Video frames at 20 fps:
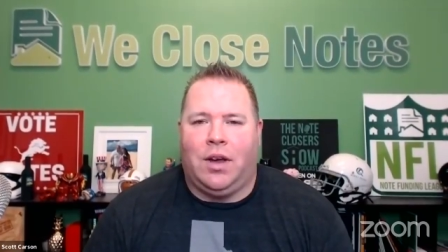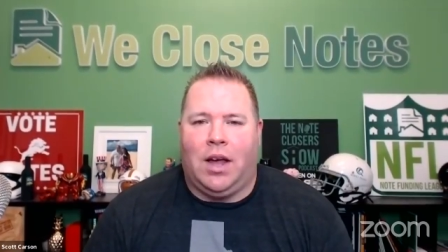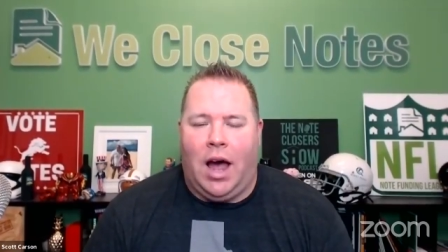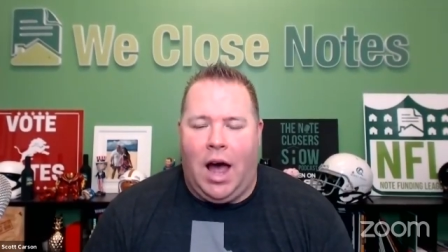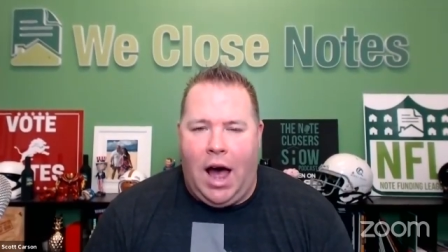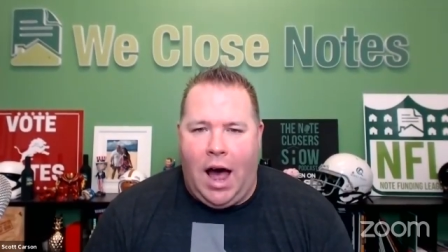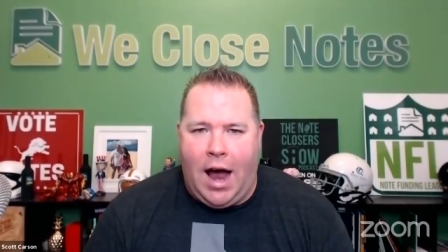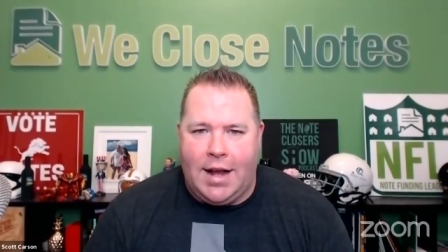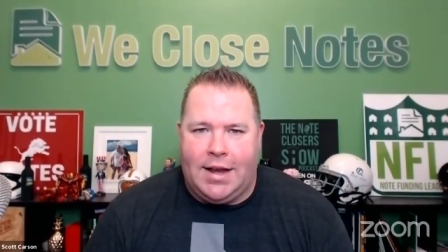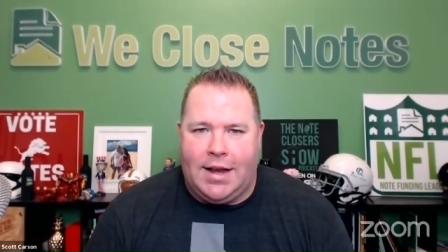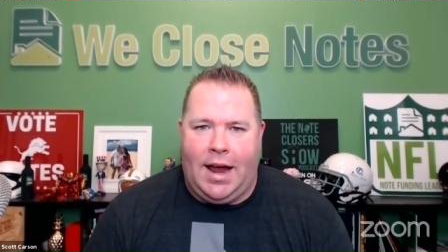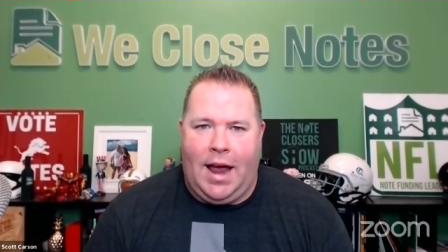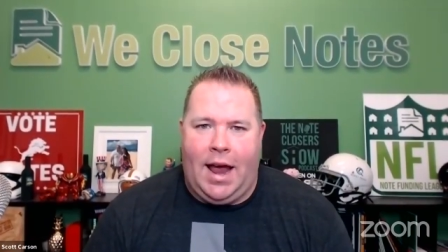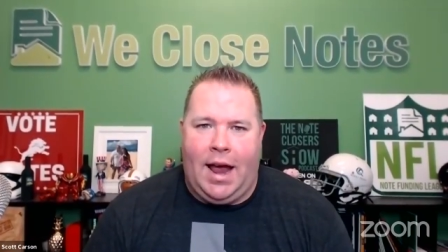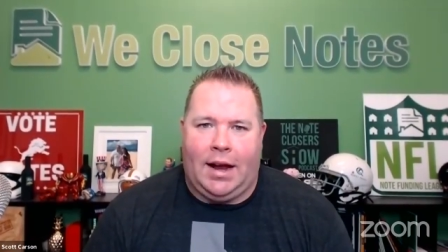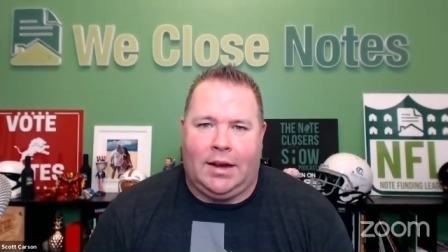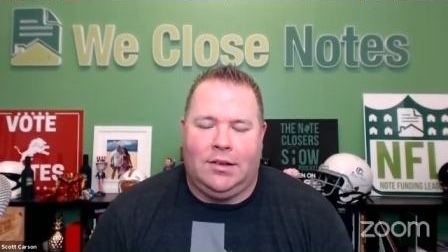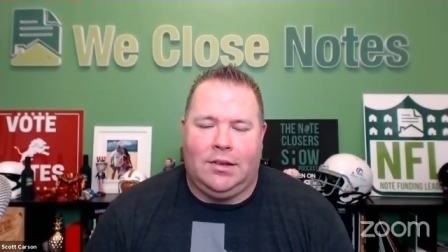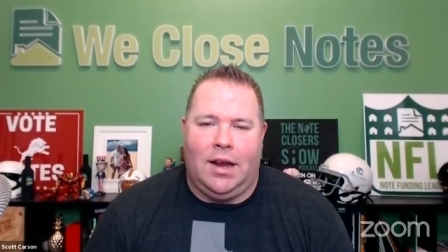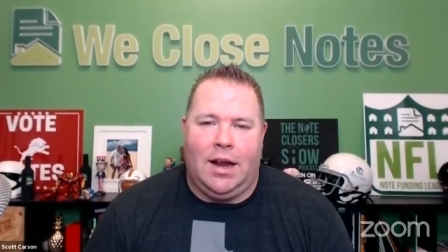
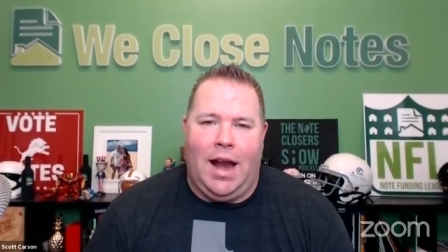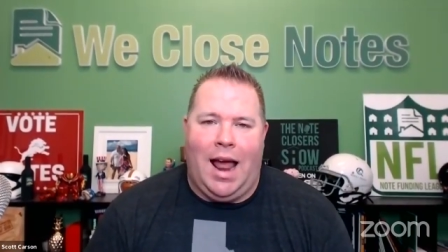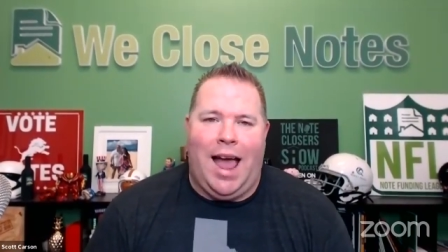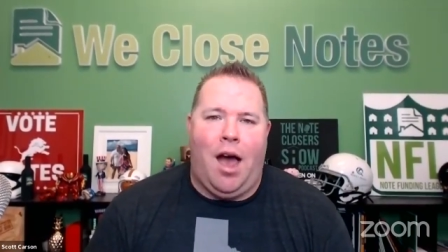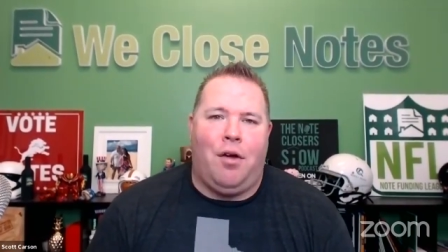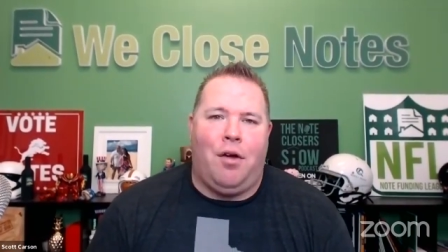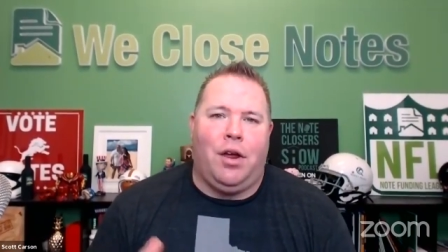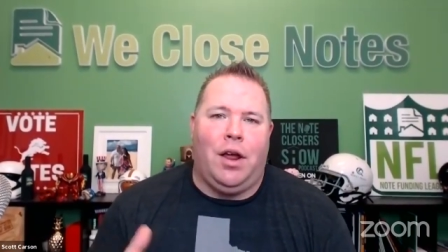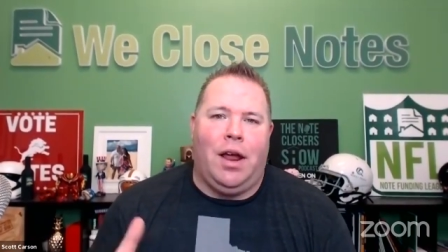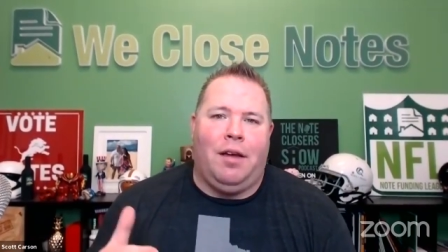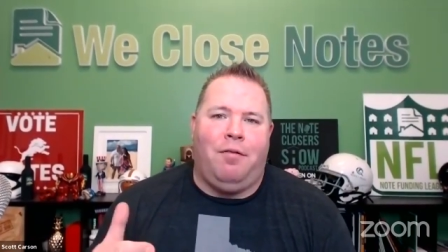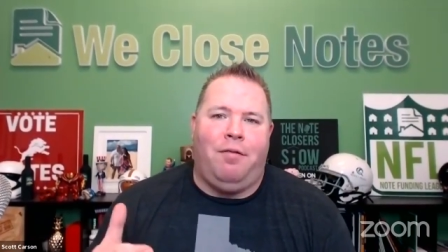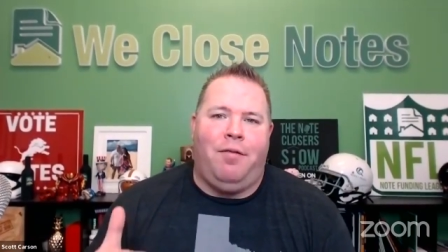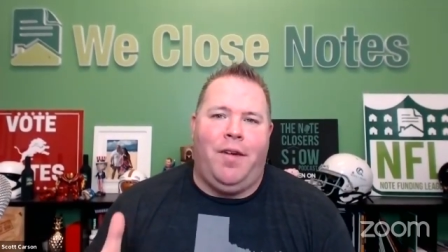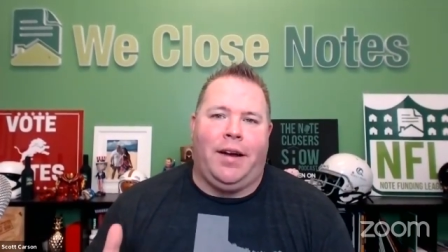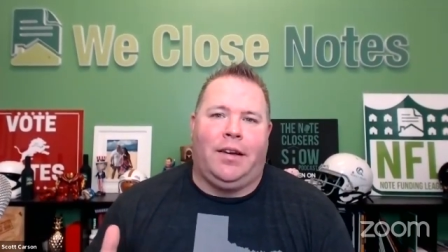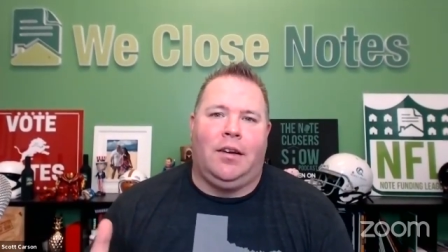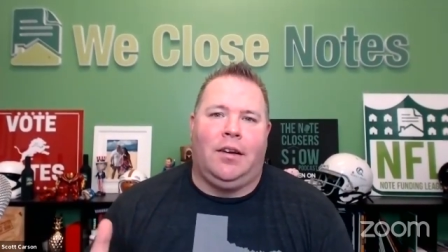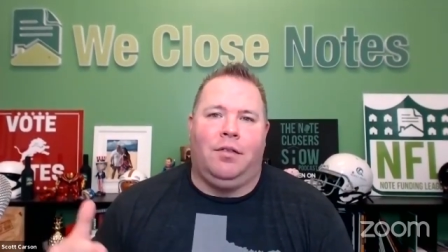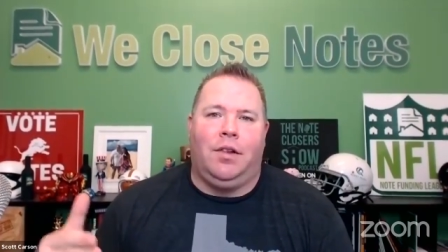contacts and how to
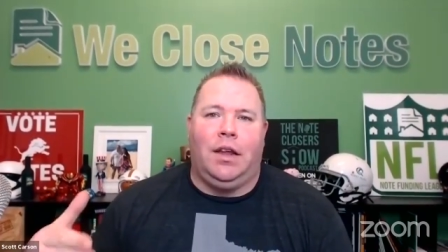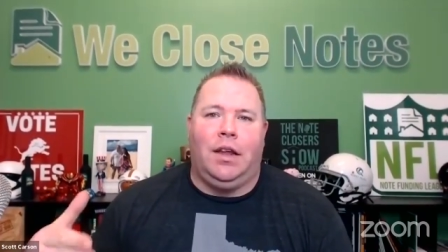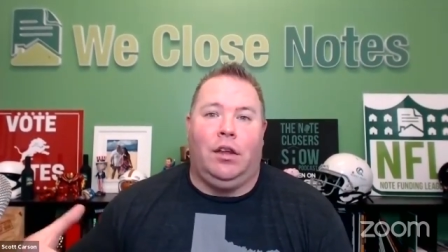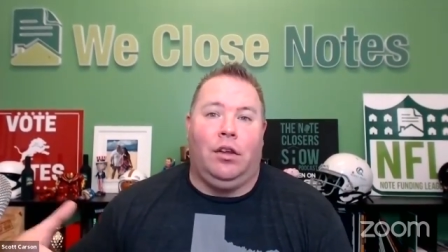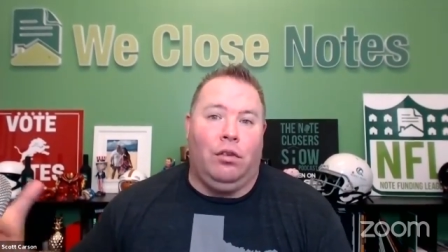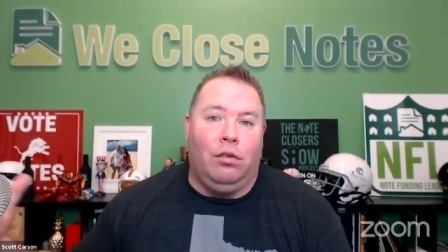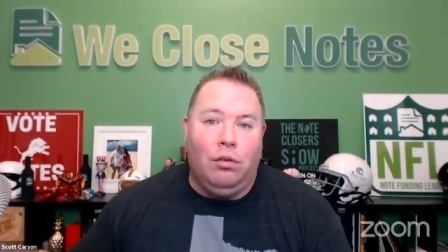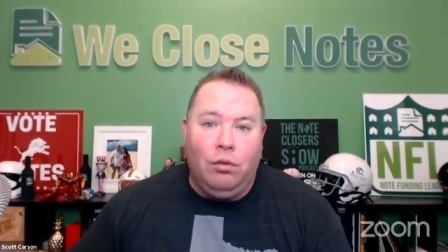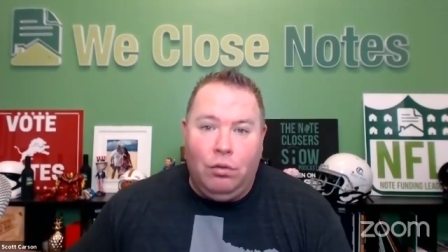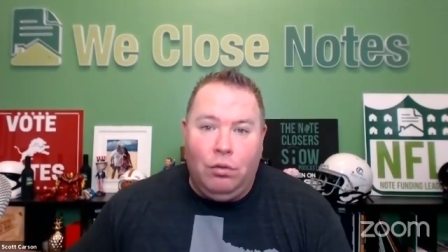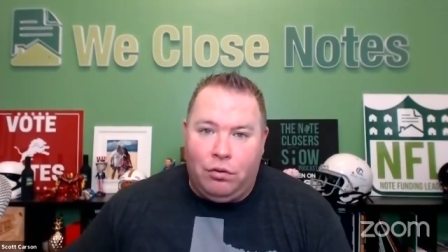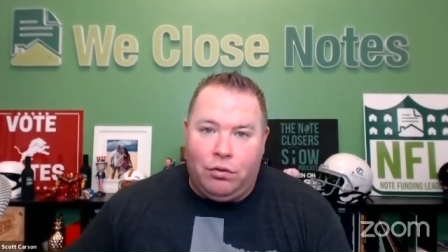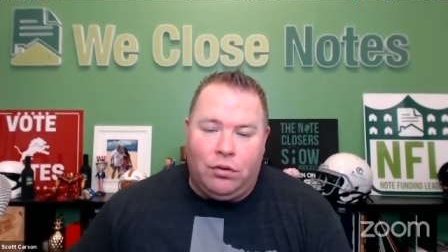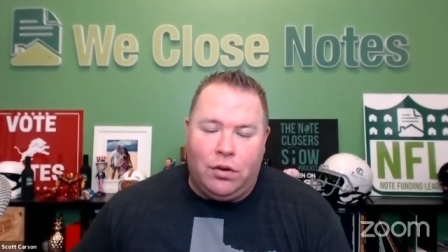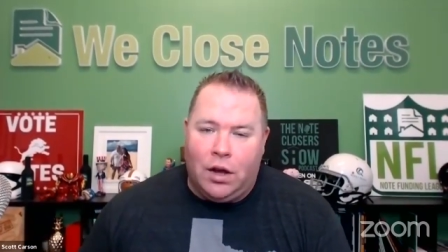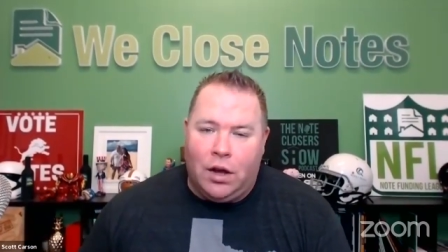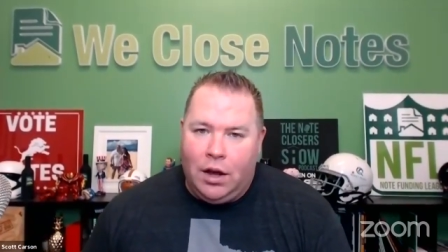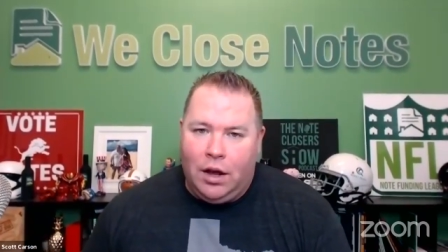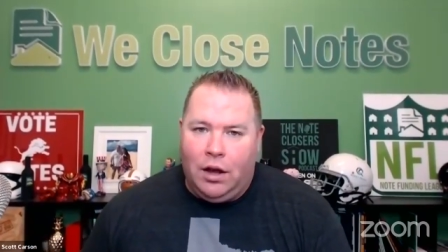effectively use